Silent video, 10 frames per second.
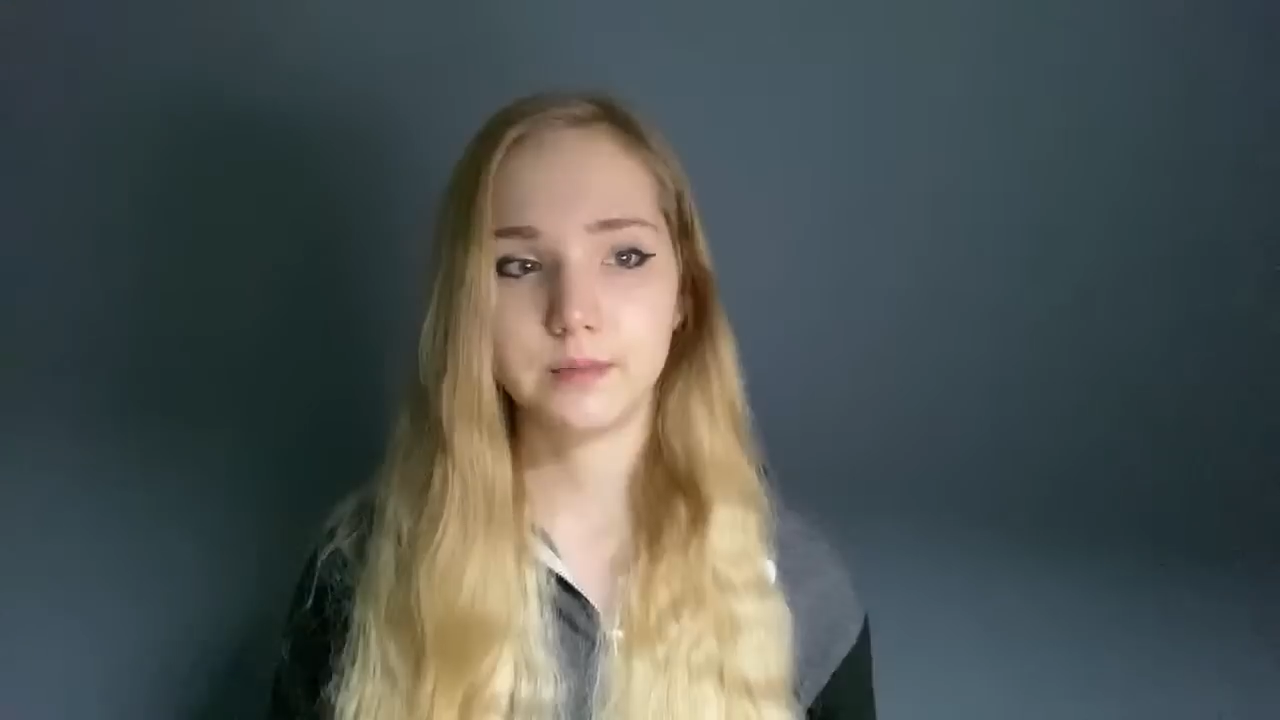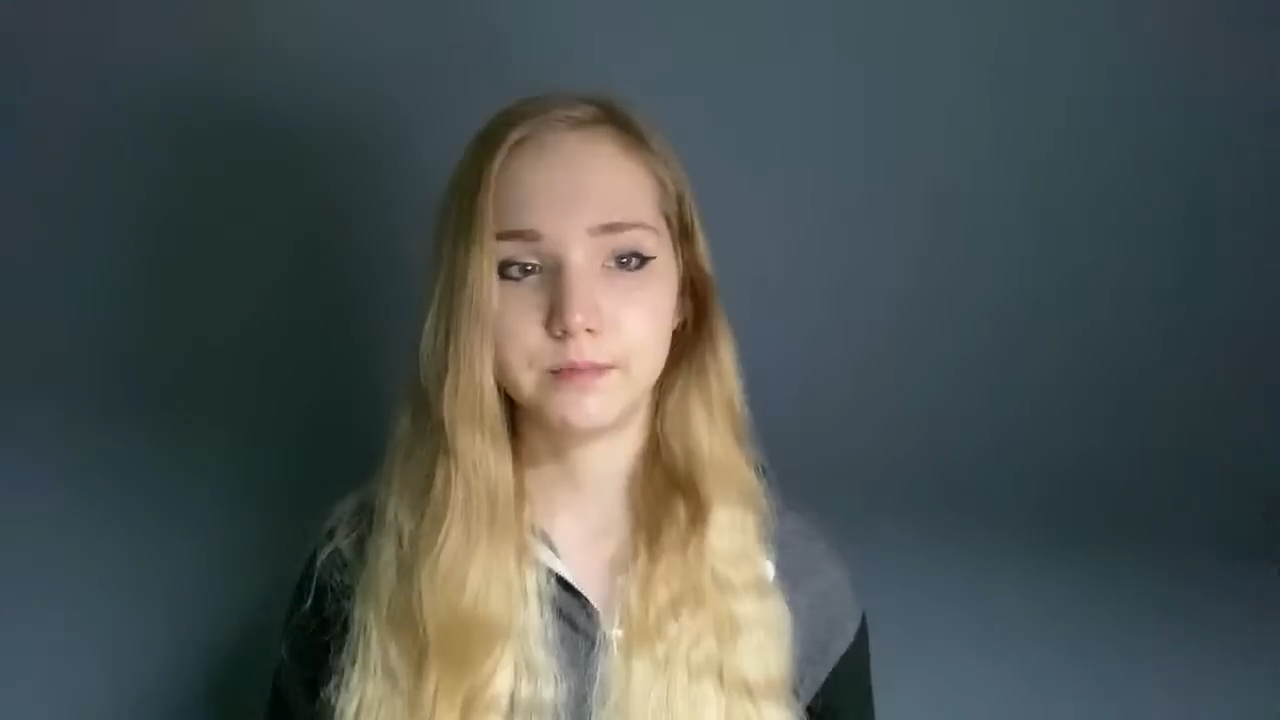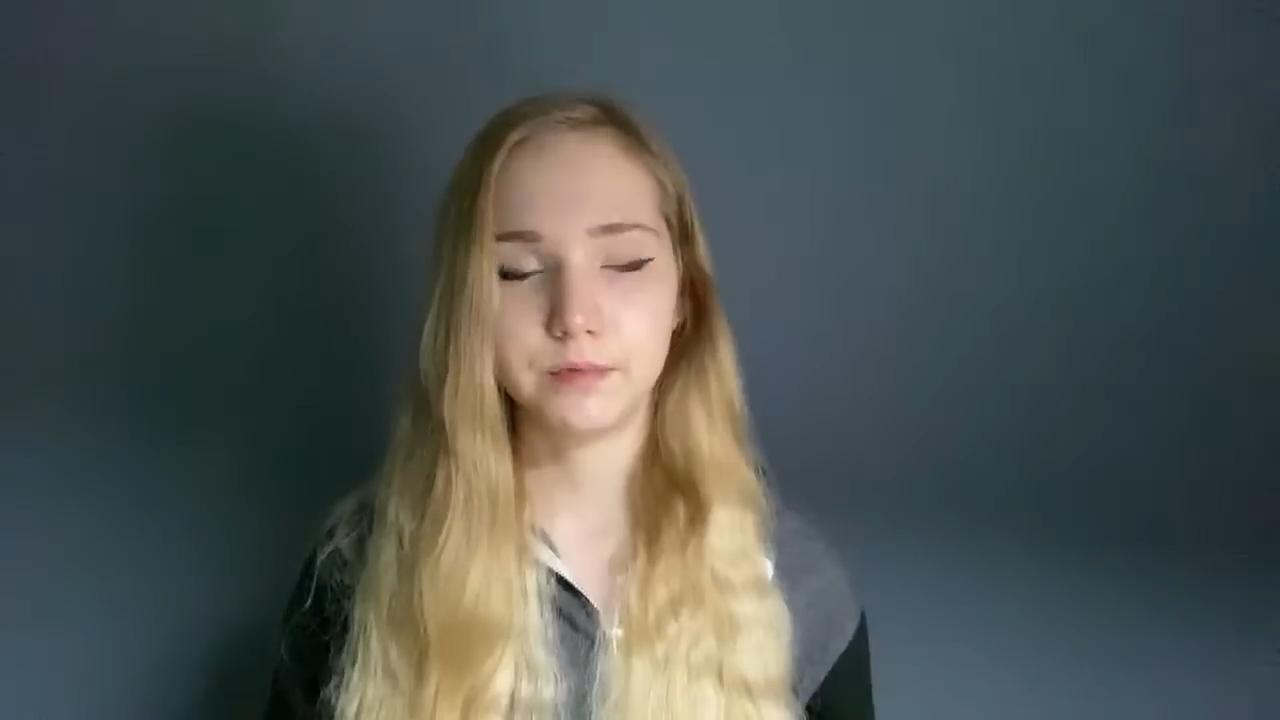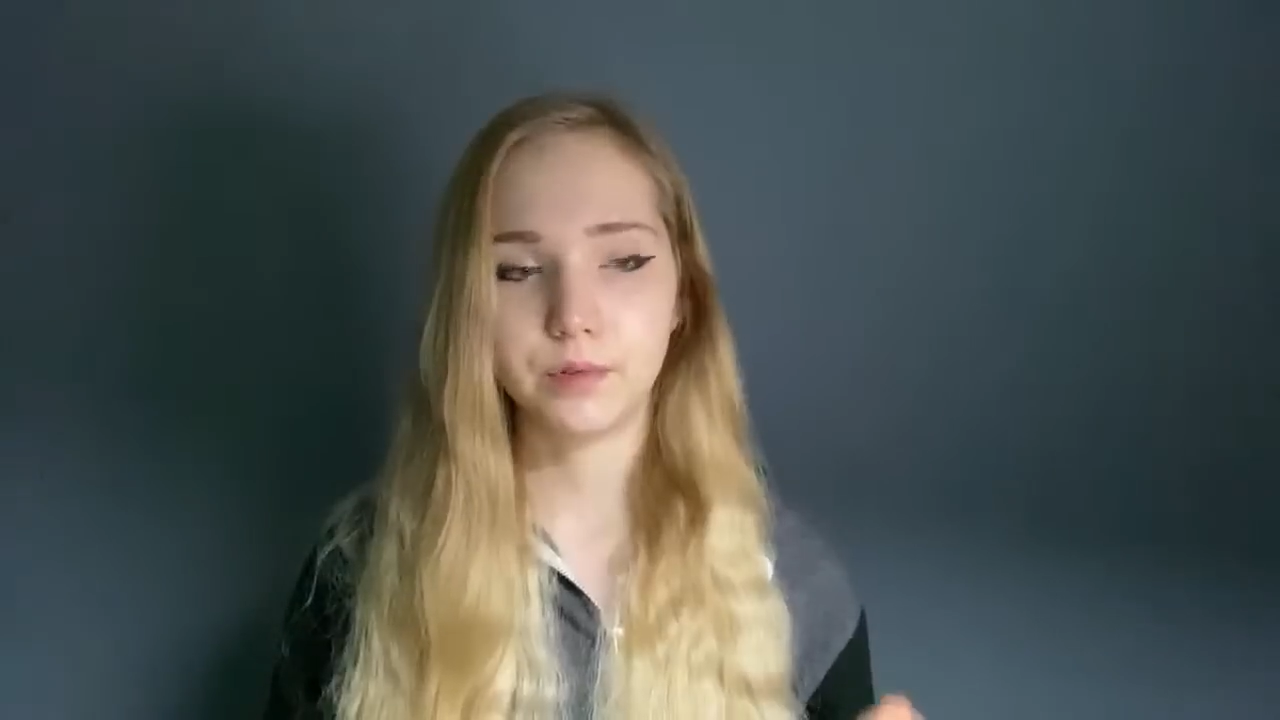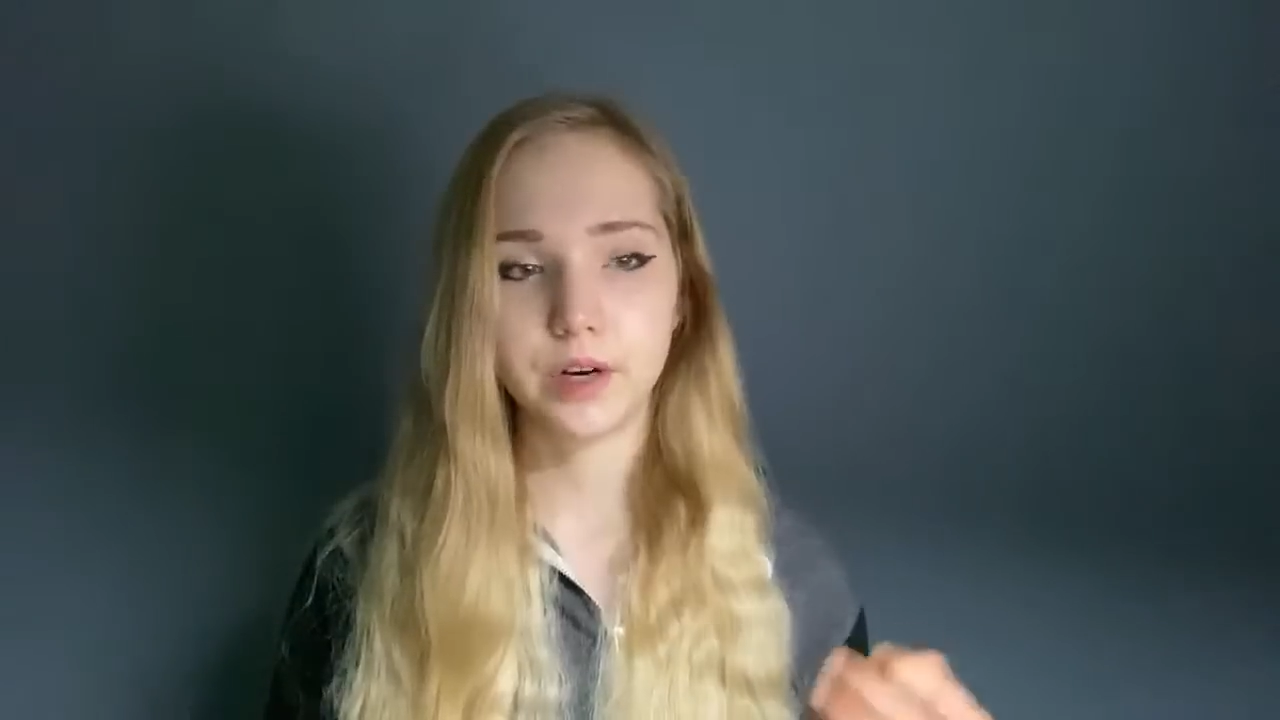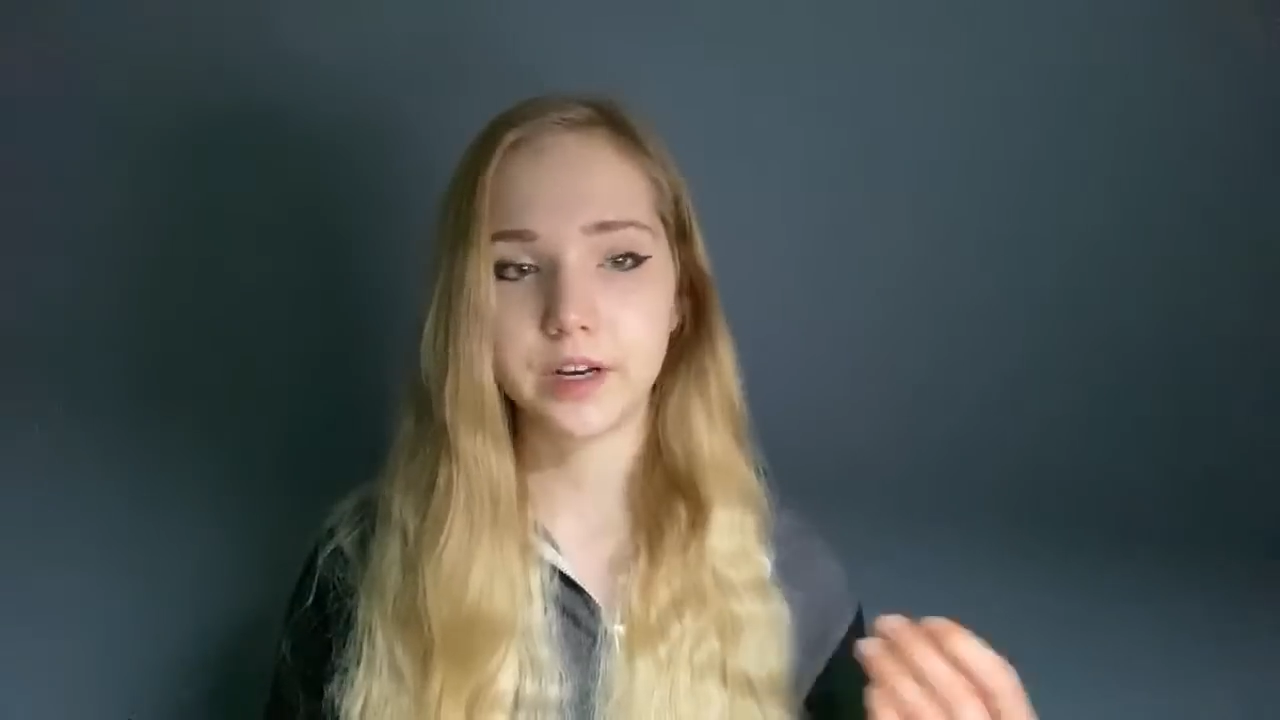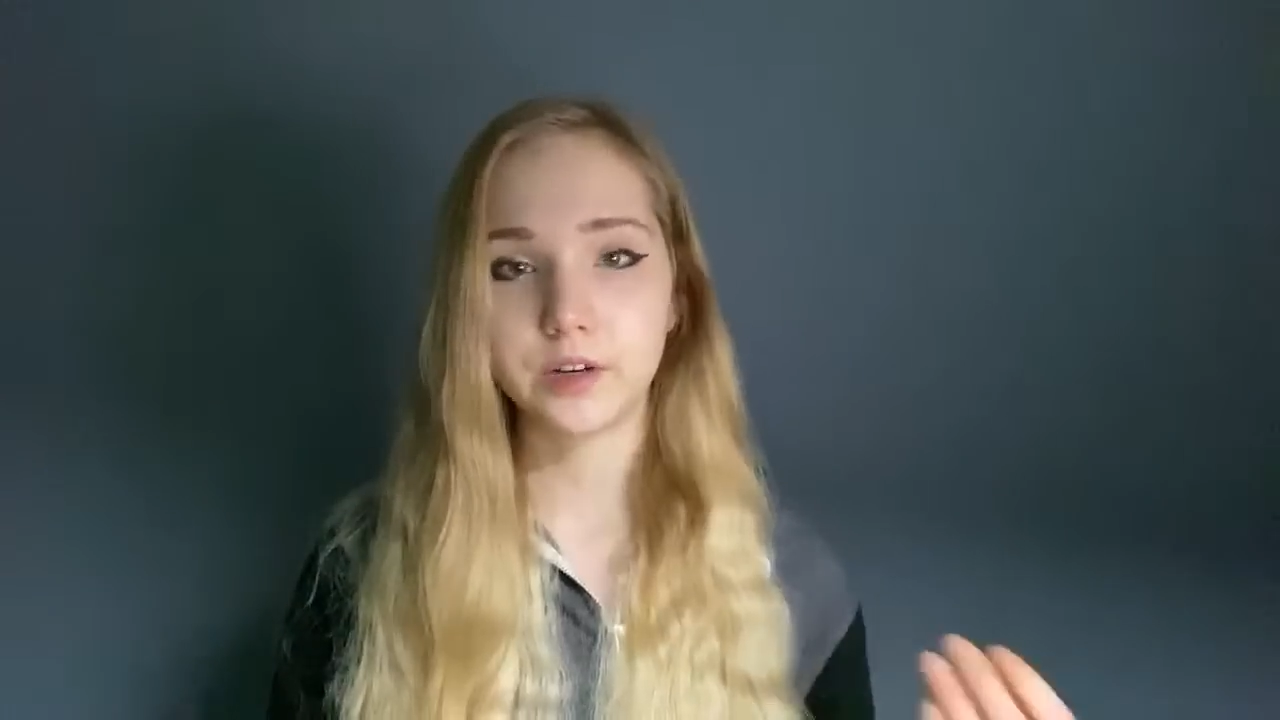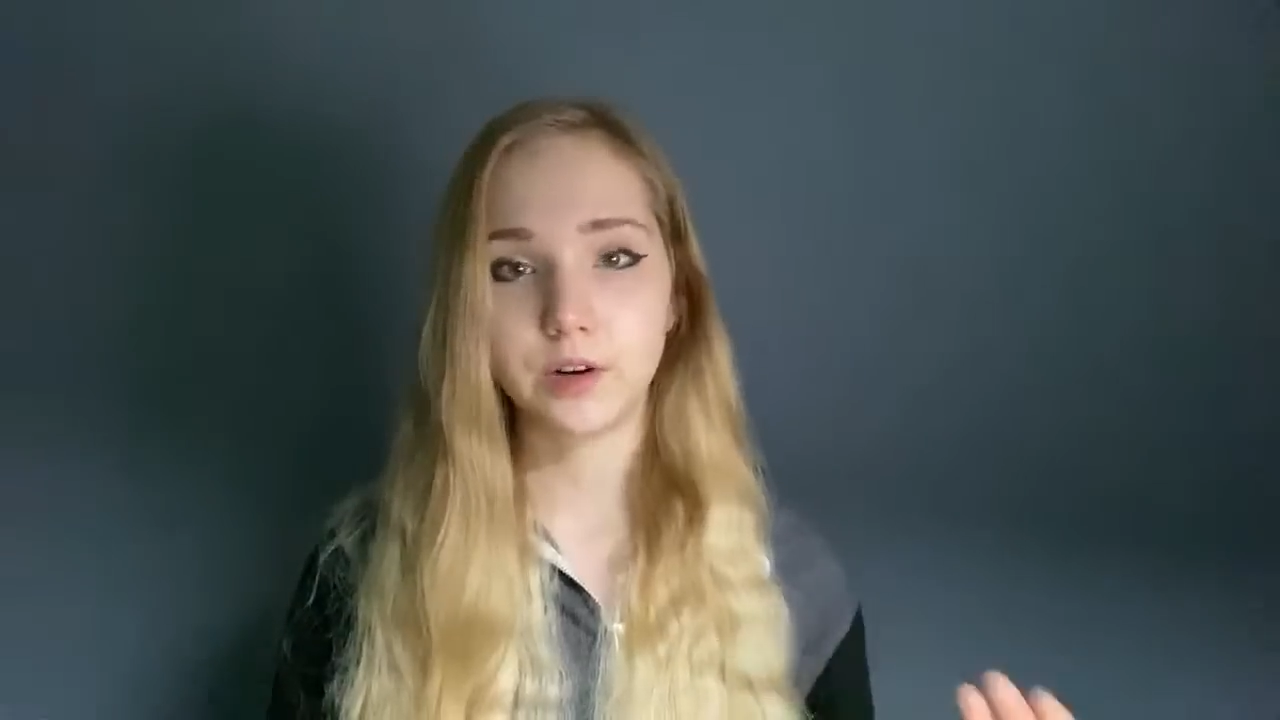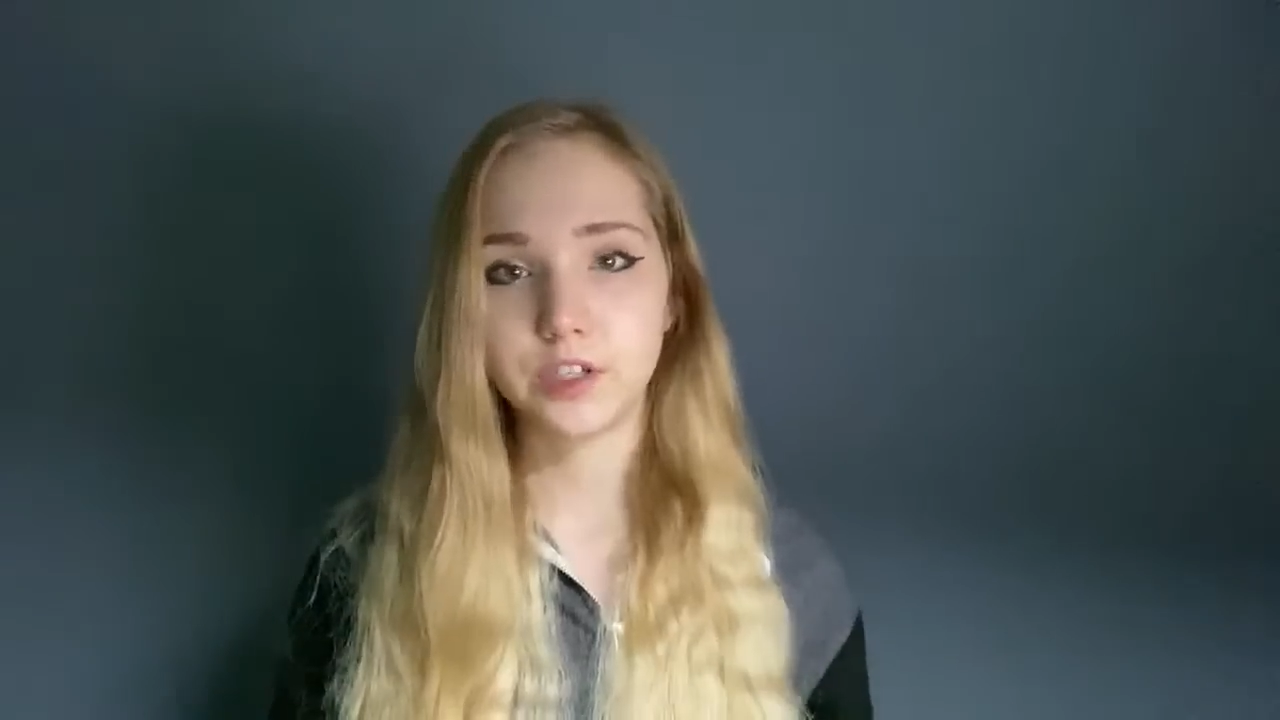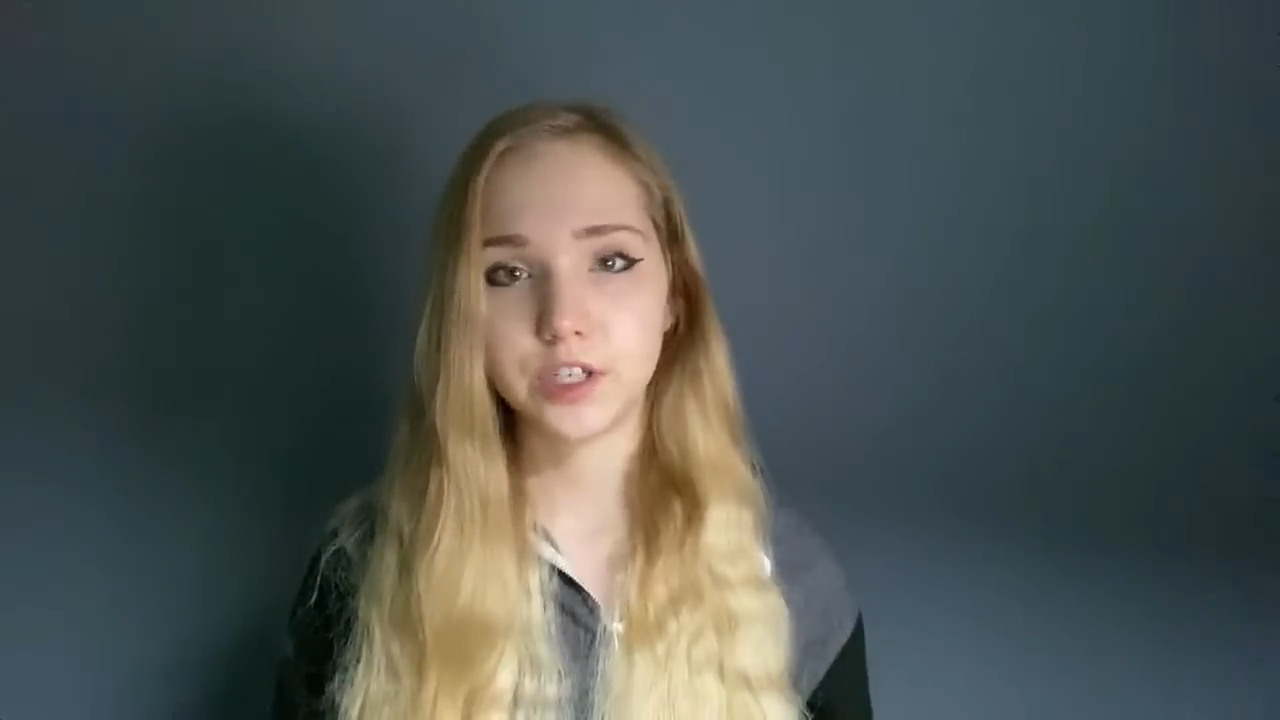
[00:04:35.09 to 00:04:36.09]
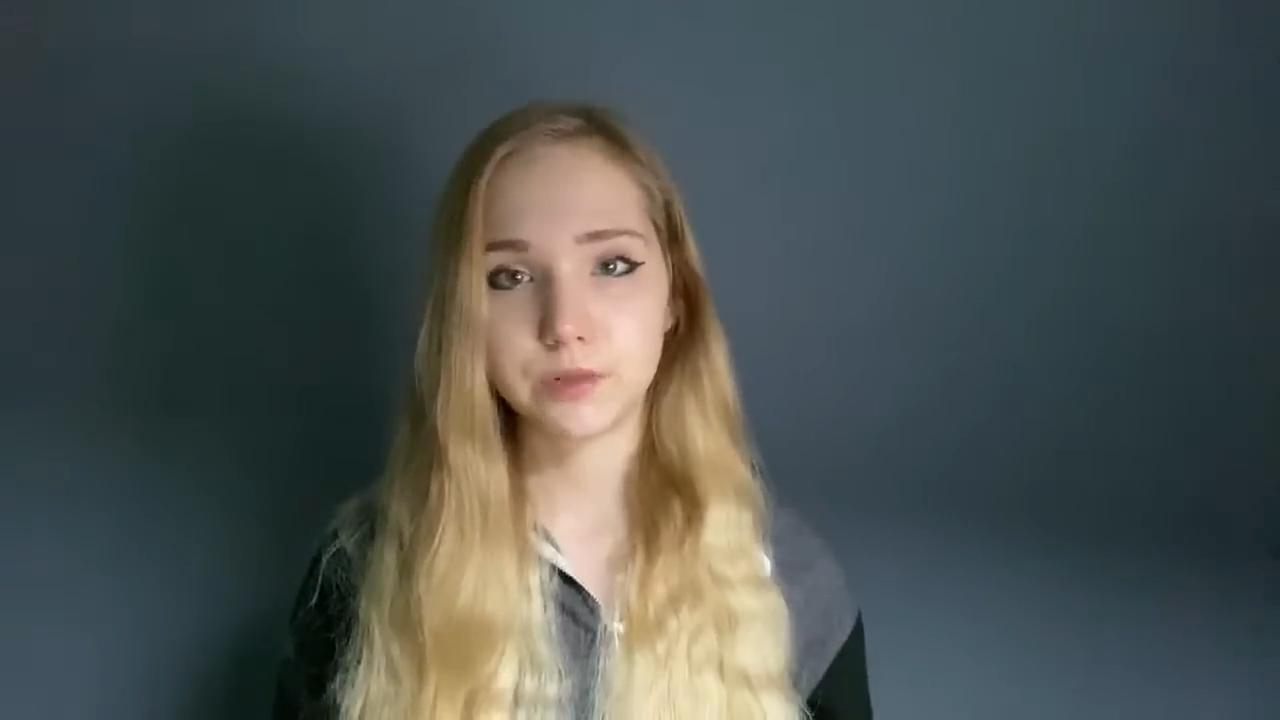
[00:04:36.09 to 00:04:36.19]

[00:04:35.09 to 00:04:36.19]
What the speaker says: for an ideology